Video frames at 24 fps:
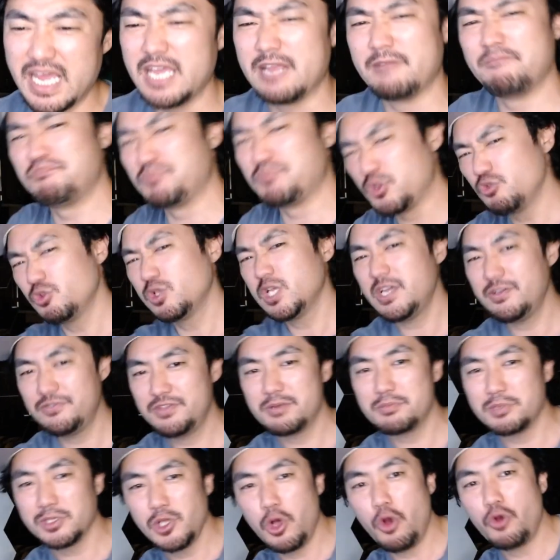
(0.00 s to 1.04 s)
hey, you leave them
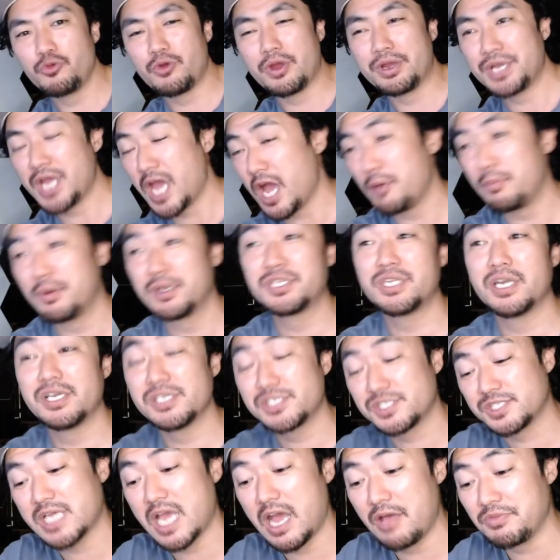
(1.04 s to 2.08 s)
alone right now. But it does
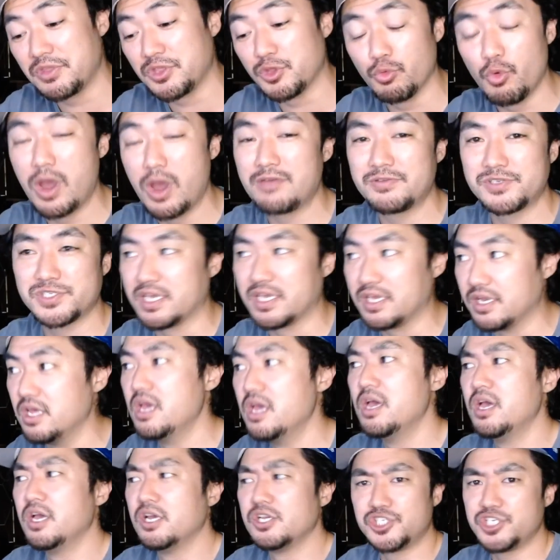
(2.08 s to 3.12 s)
sound that the wife said
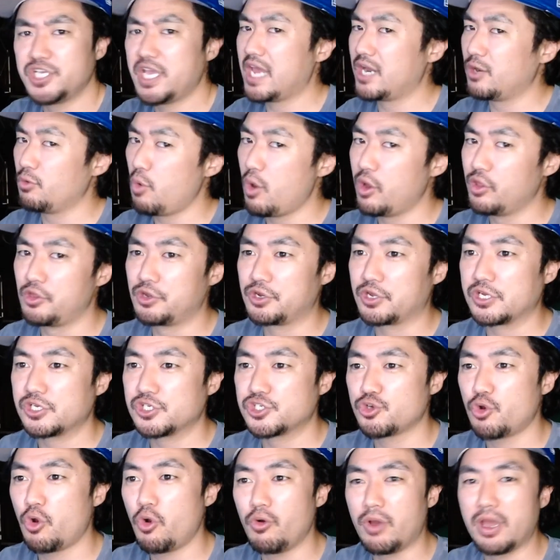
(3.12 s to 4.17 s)
she had it well under
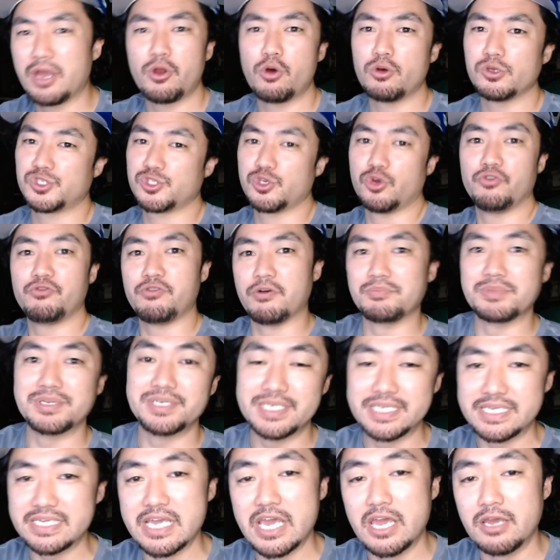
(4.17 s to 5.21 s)
control, and also from the
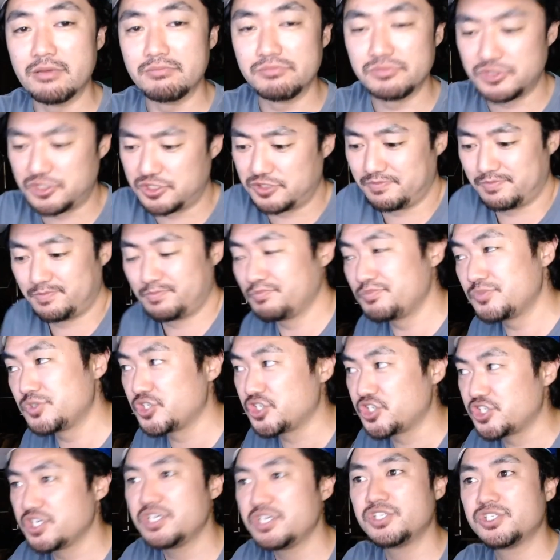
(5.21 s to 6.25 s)
DMs,
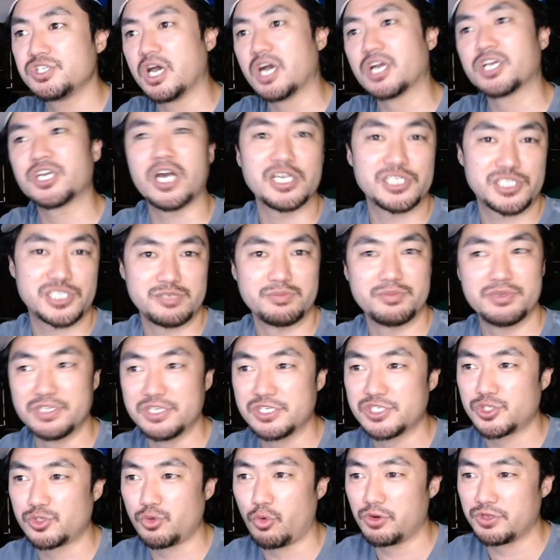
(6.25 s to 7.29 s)
she's accustomed to this
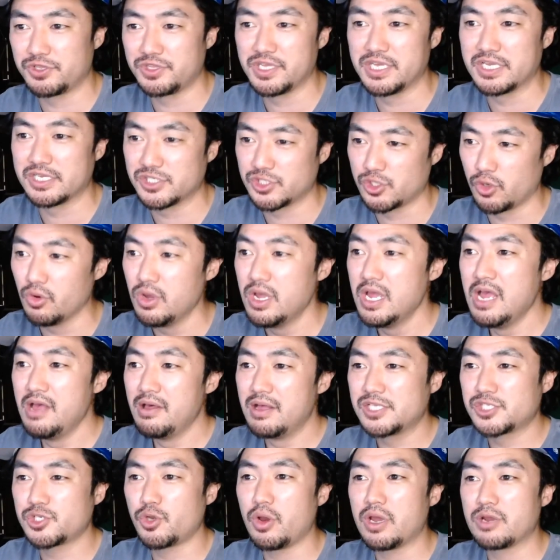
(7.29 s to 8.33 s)
sort of thing. So let's
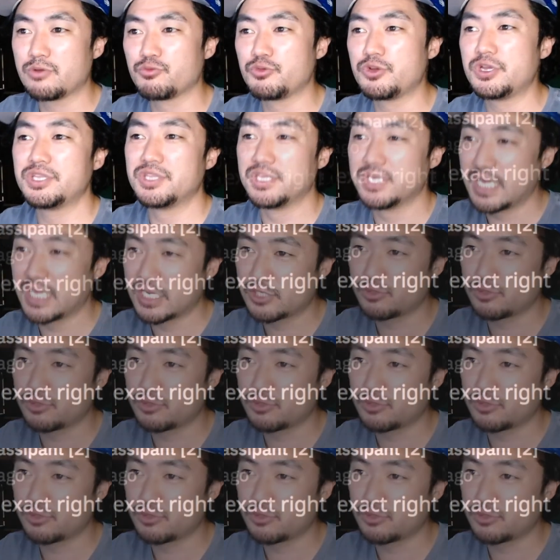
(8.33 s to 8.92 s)
go ahead and read the next